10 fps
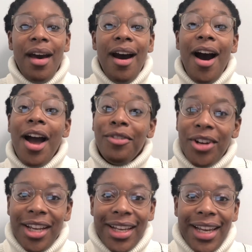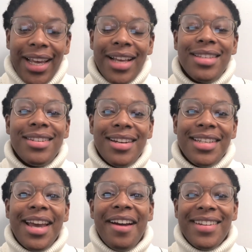Ironically, a study
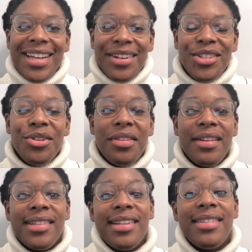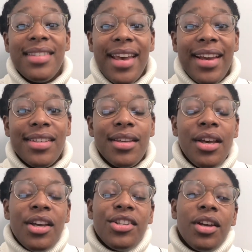carried out in 2006
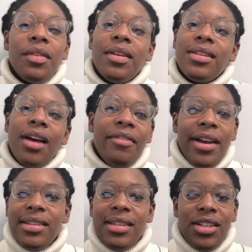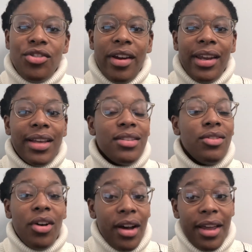showed that diversity training is
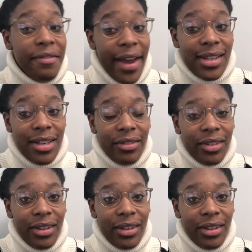not effective,